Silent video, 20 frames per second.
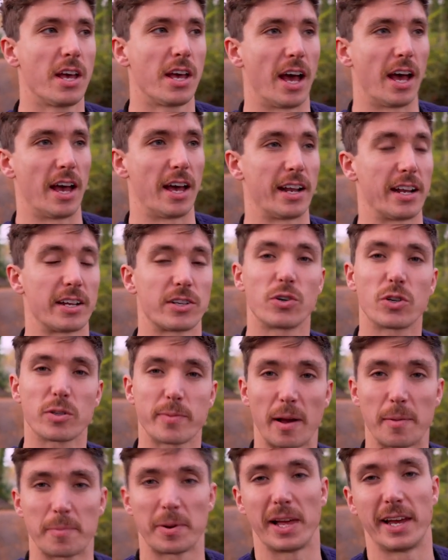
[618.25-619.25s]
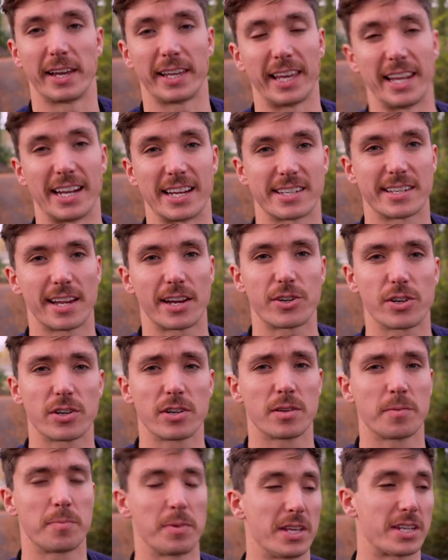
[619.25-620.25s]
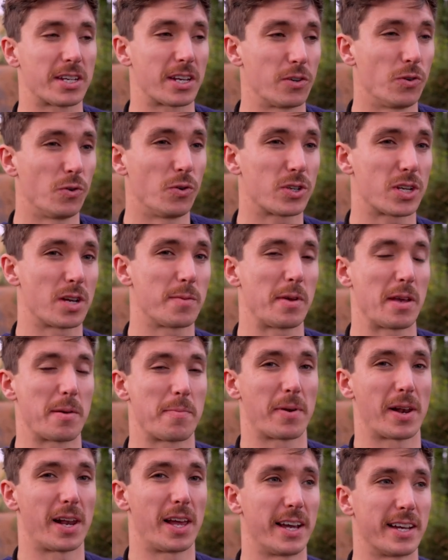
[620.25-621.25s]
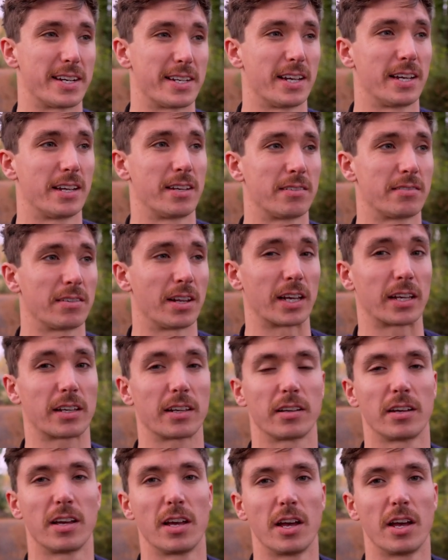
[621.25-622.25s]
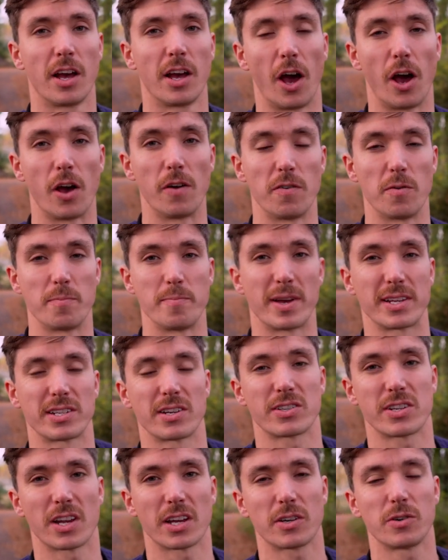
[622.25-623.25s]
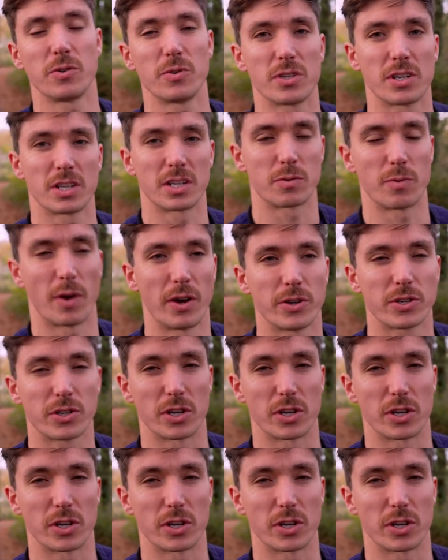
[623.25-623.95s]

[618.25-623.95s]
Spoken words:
And I talked about applying in a session, but this can also be applied like over mesocycles as well.